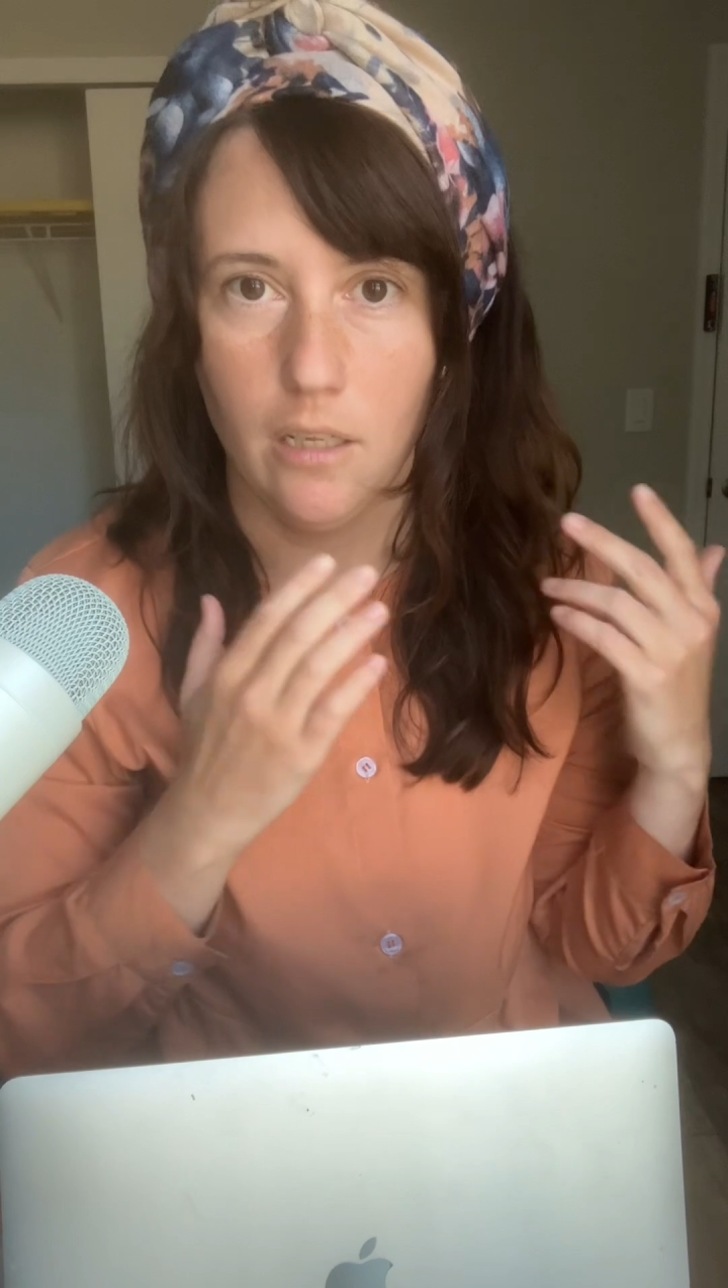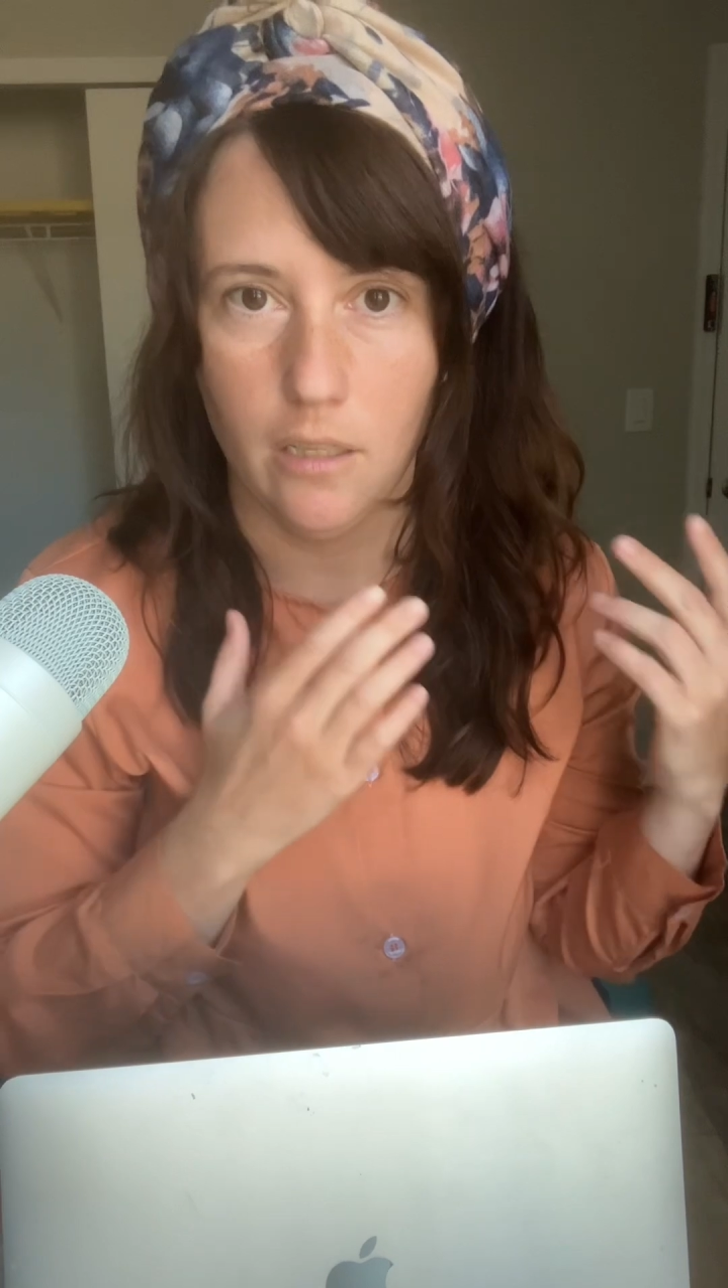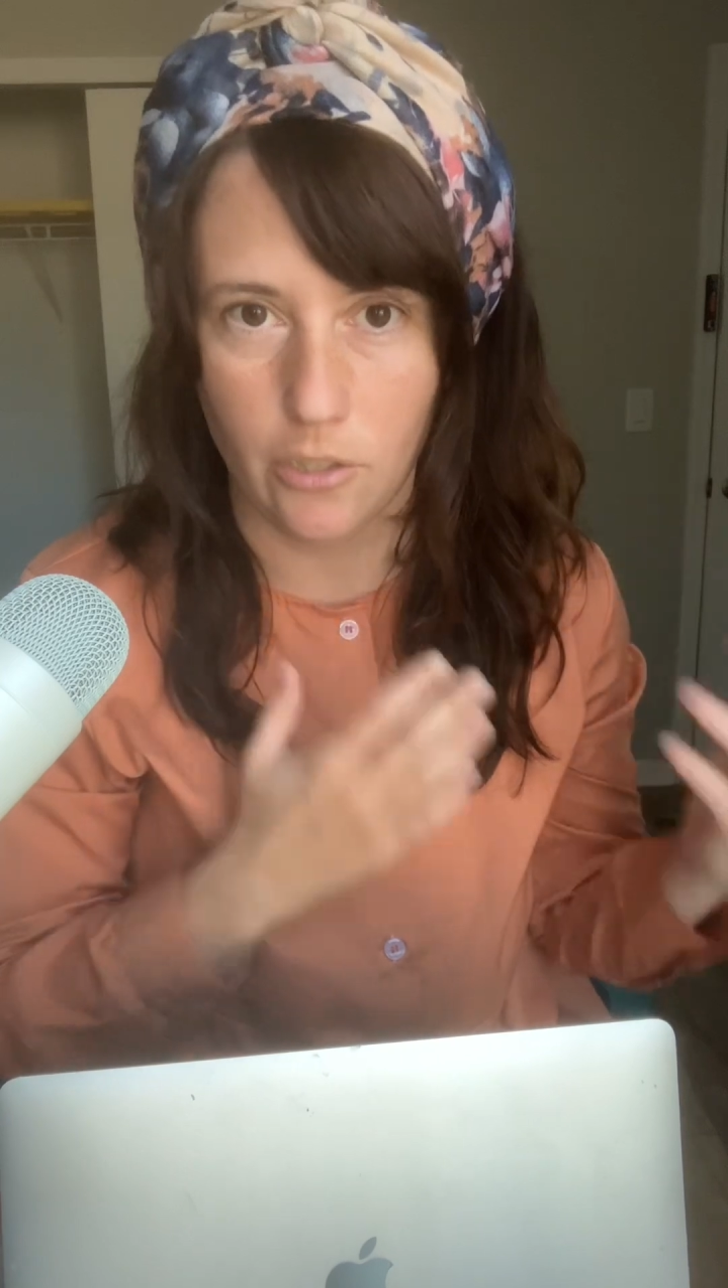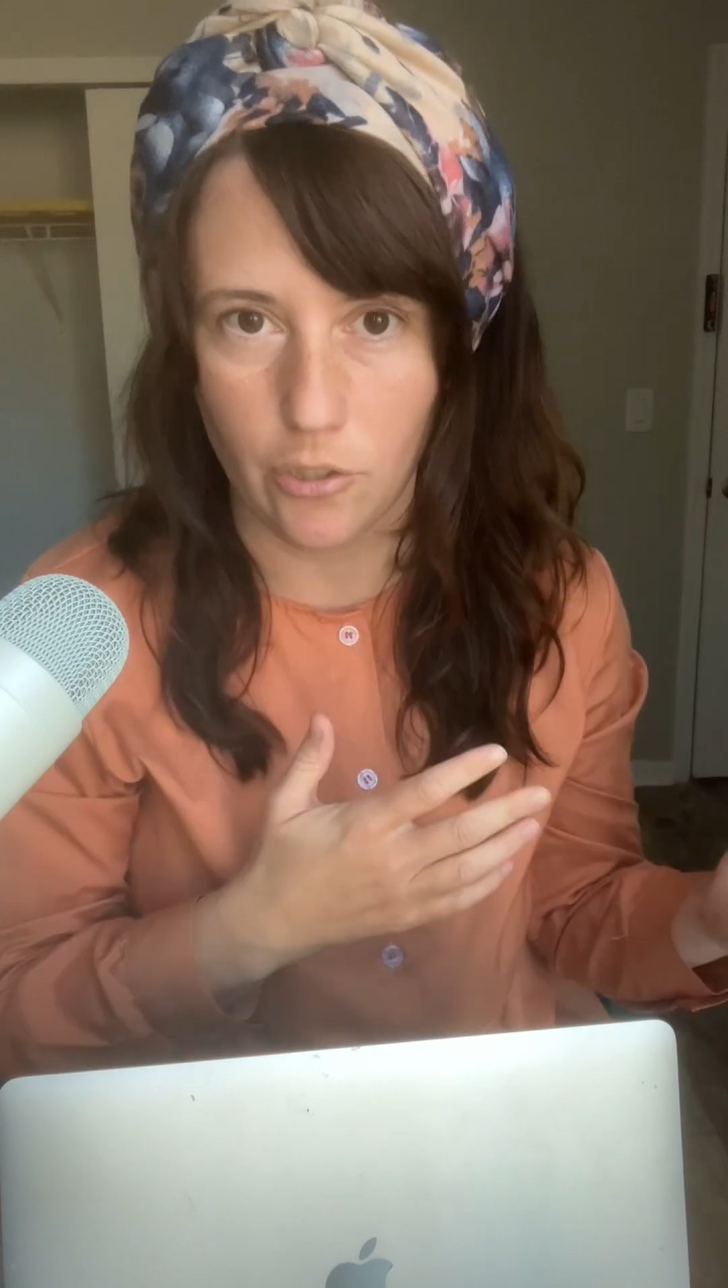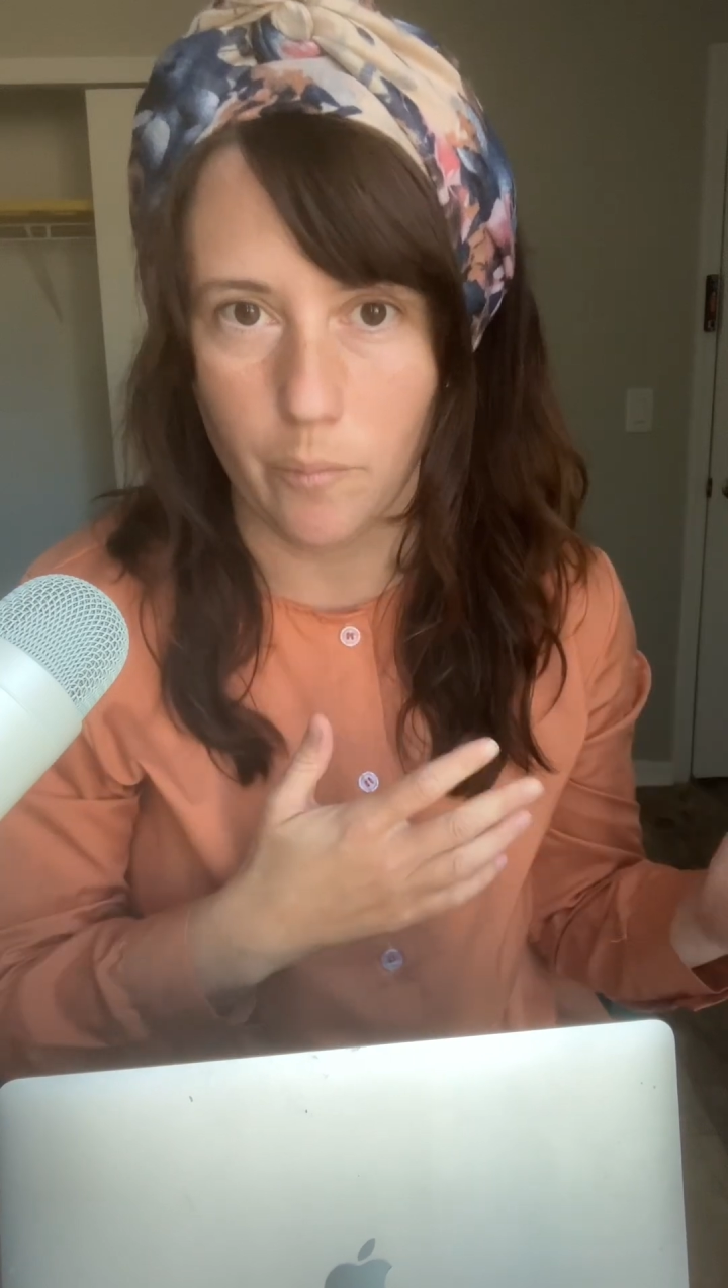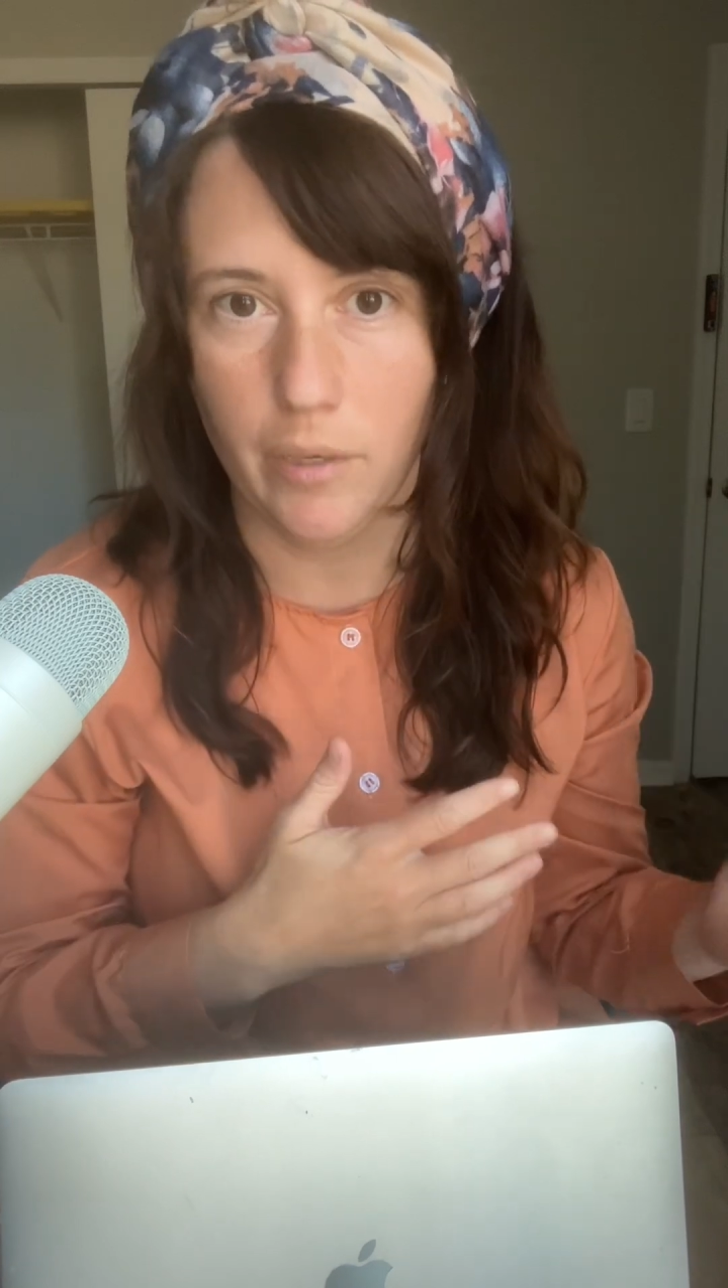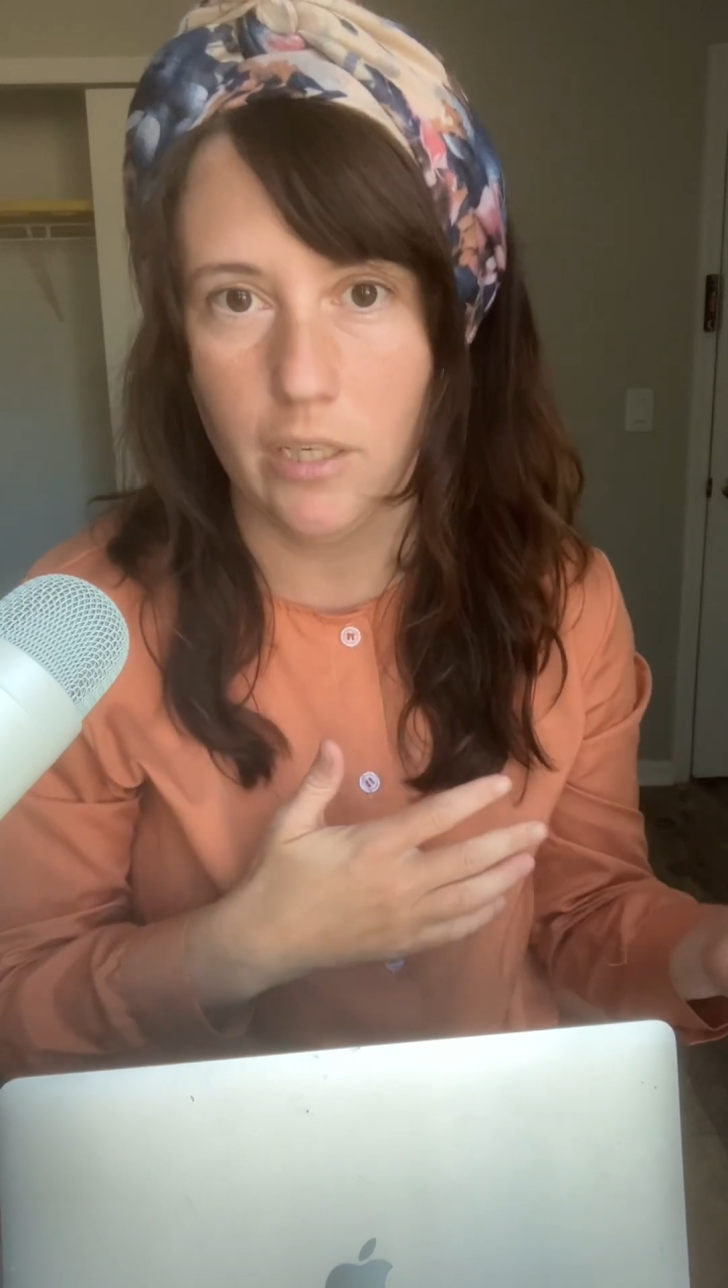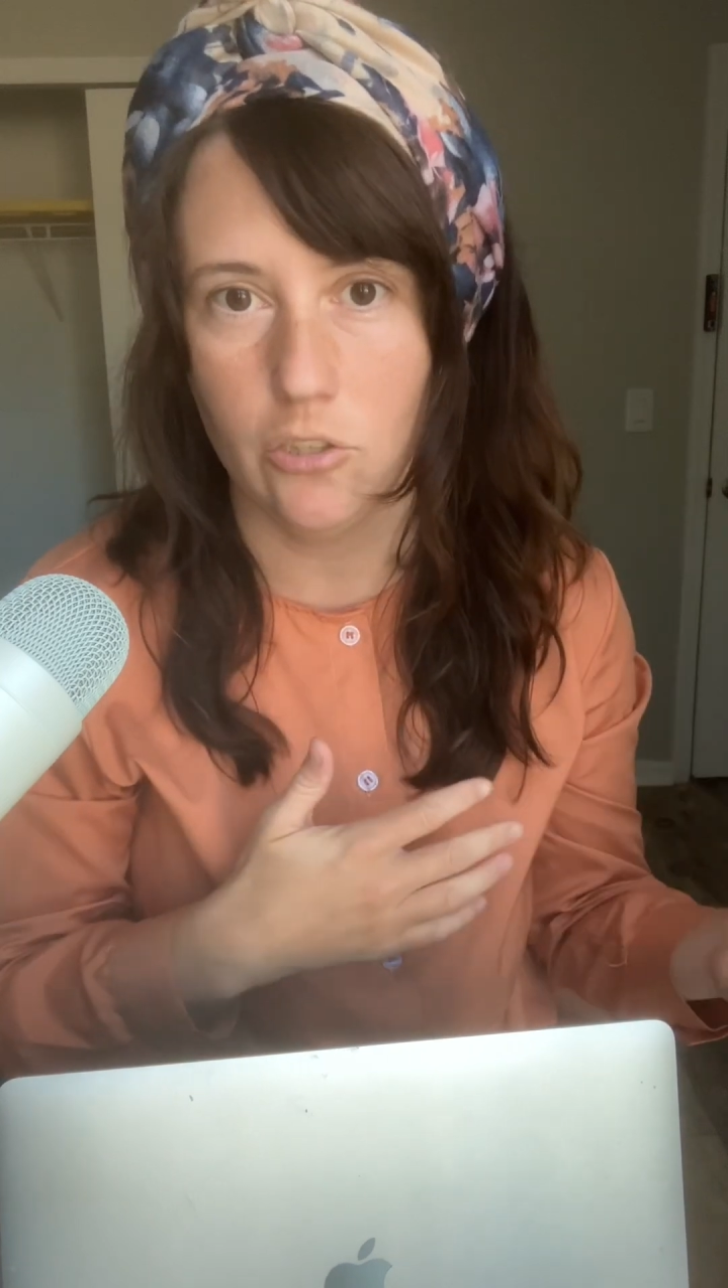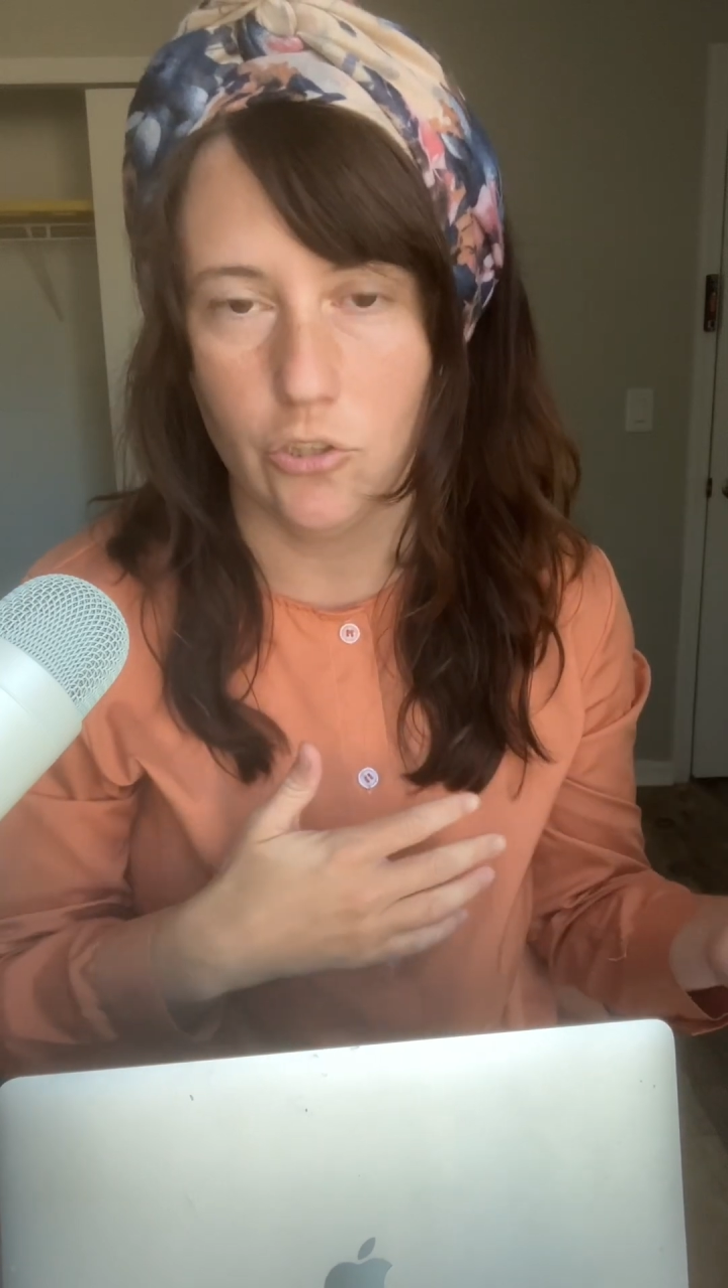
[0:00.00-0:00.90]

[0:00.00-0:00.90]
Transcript: the European